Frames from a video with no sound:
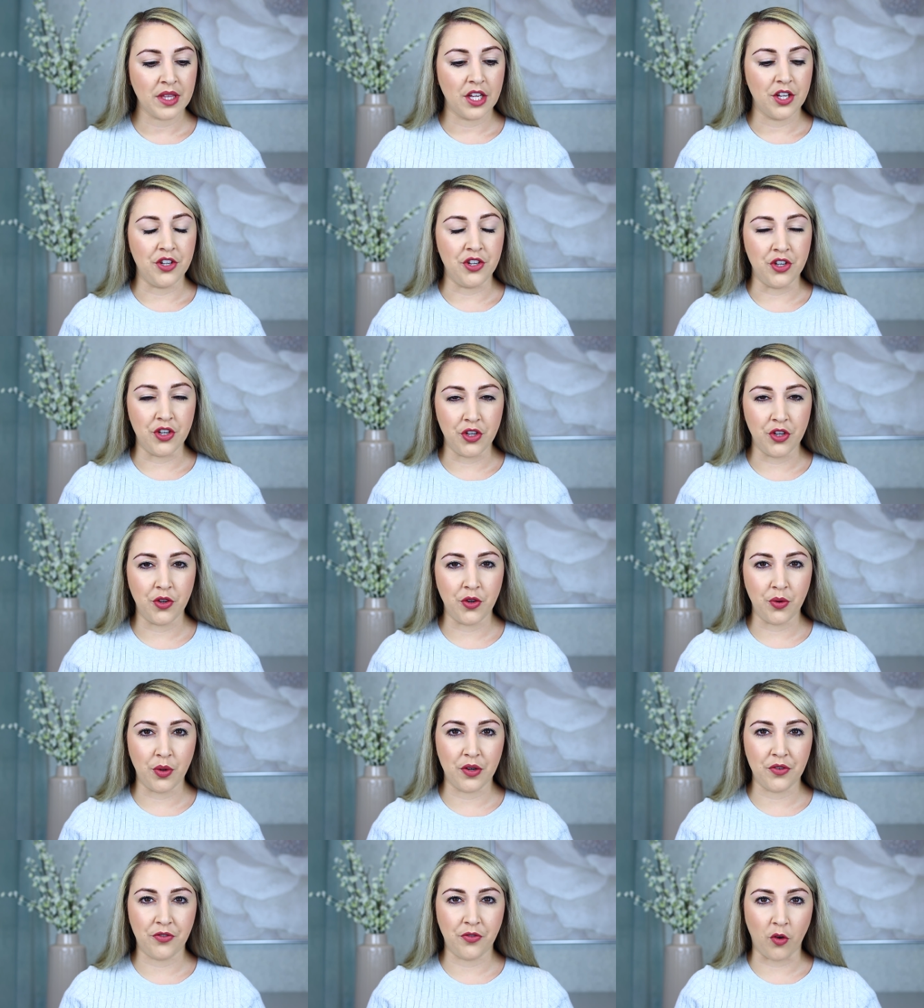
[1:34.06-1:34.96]

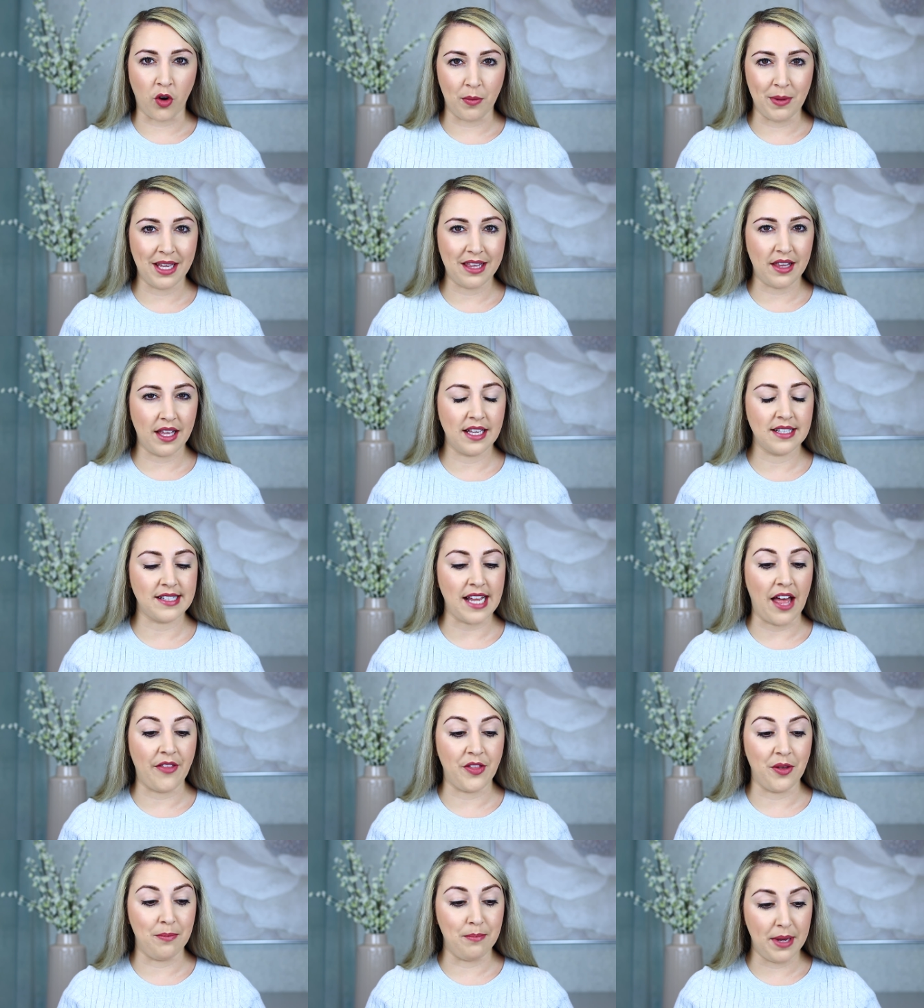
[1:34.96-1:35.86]
new formulas
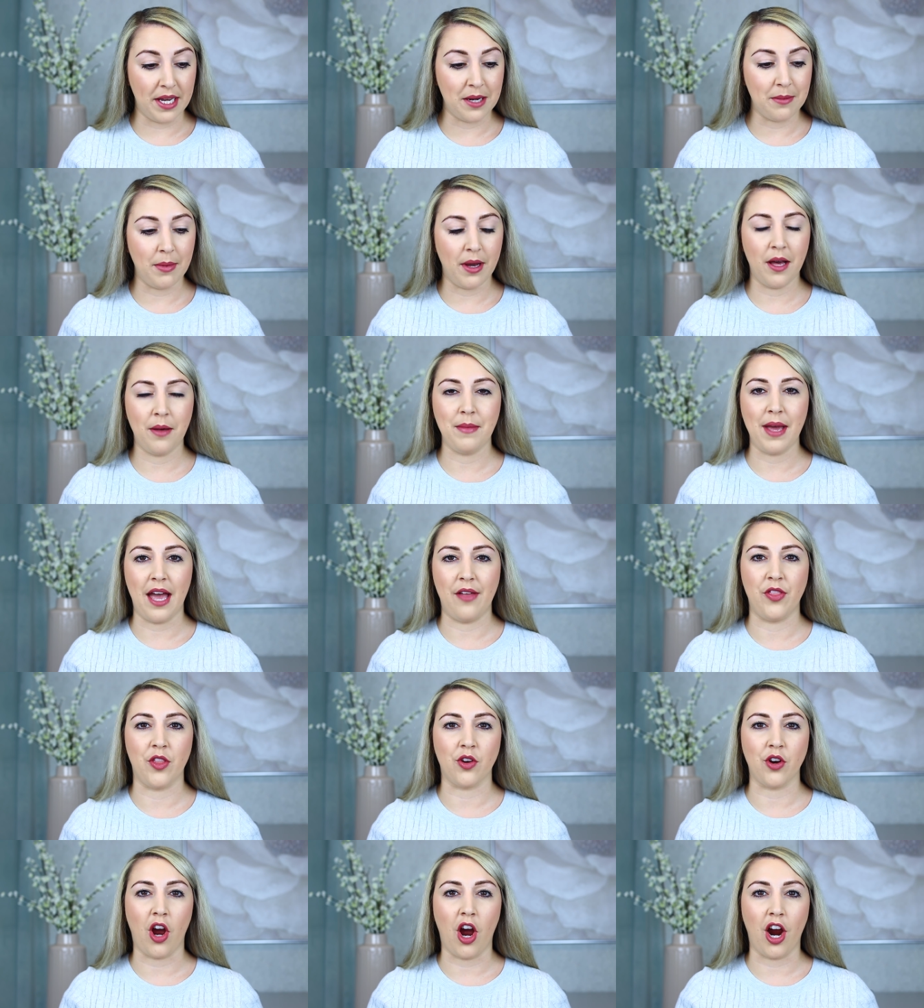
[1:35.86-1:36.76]
at the minimum,
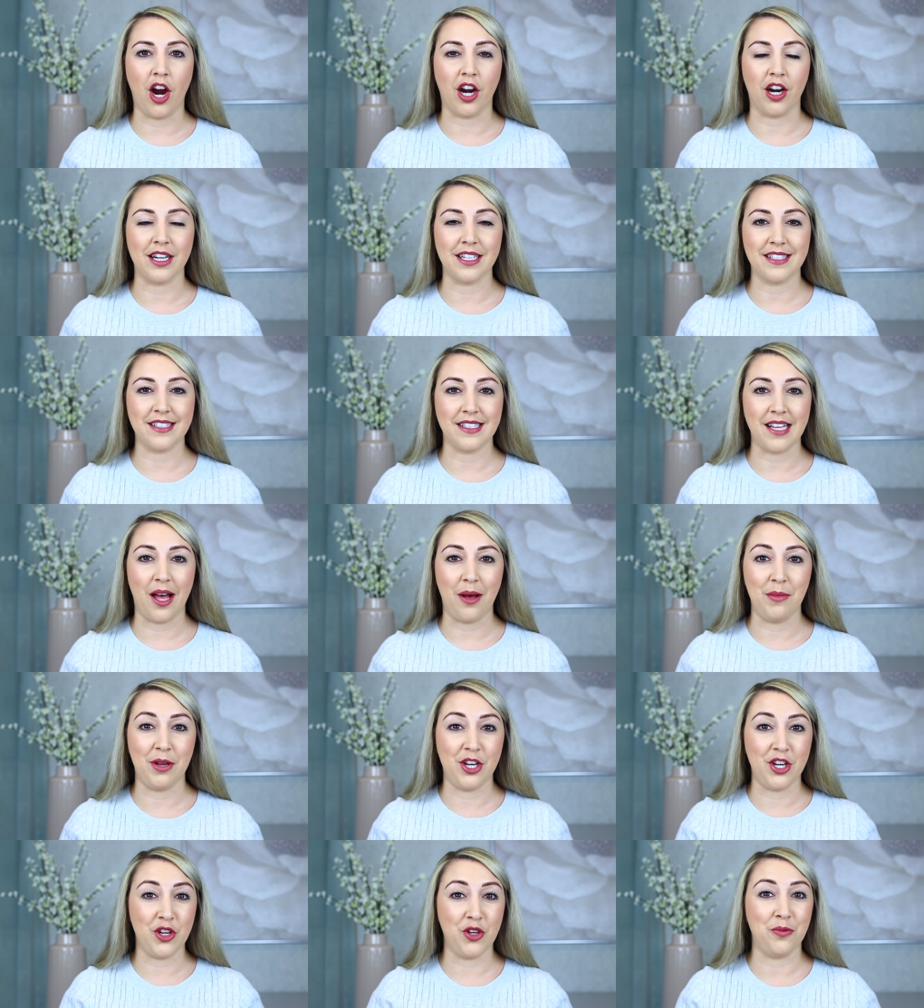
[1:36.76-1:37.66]
and there are some
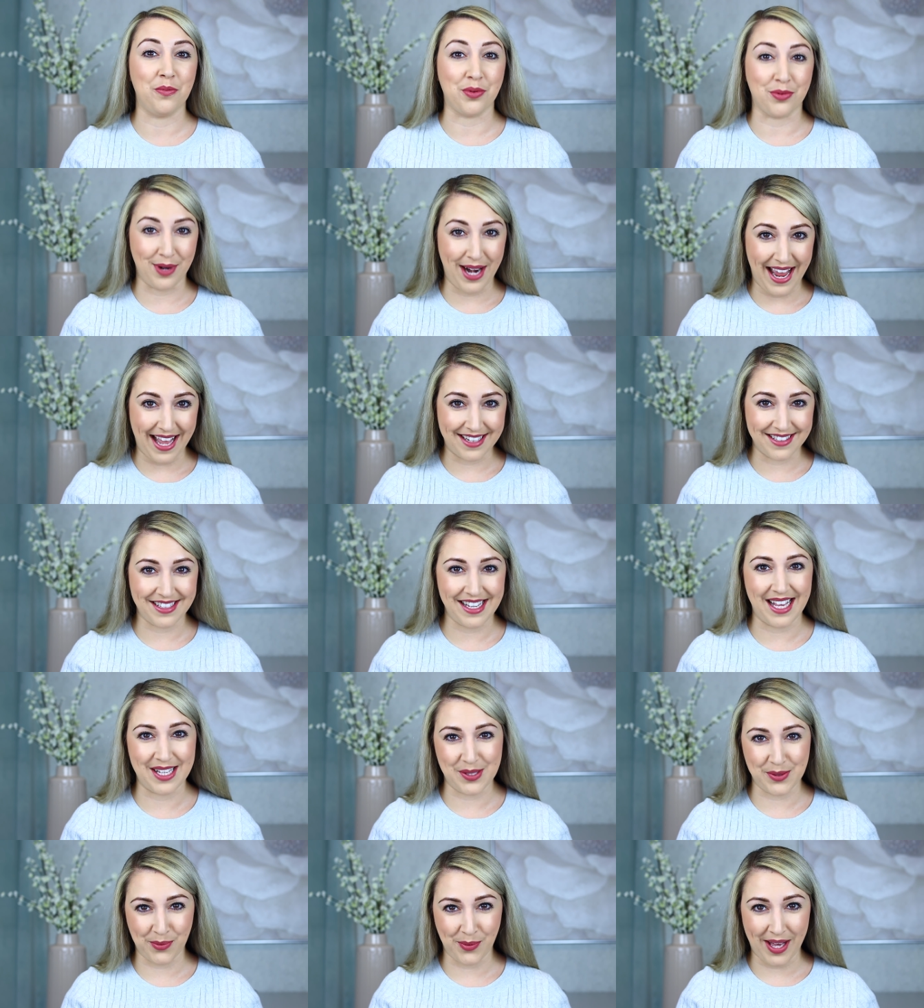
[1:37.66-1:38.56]
new brands
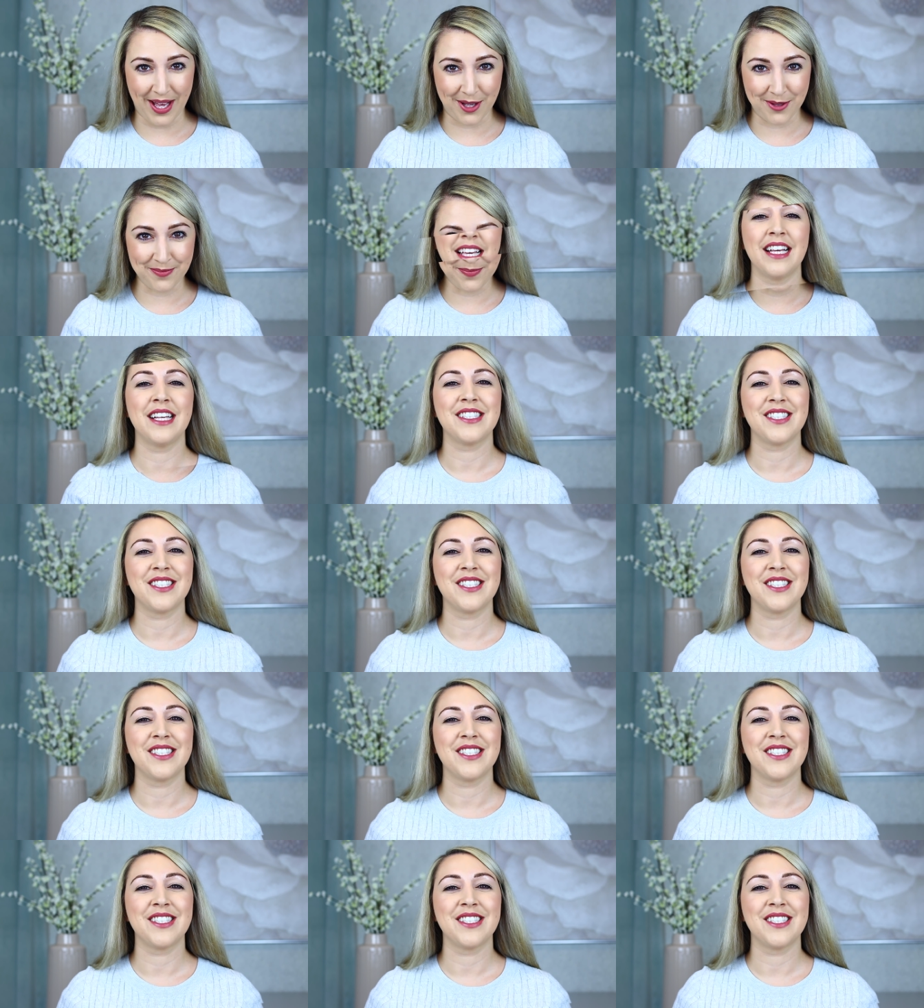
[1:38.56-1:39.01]
as well.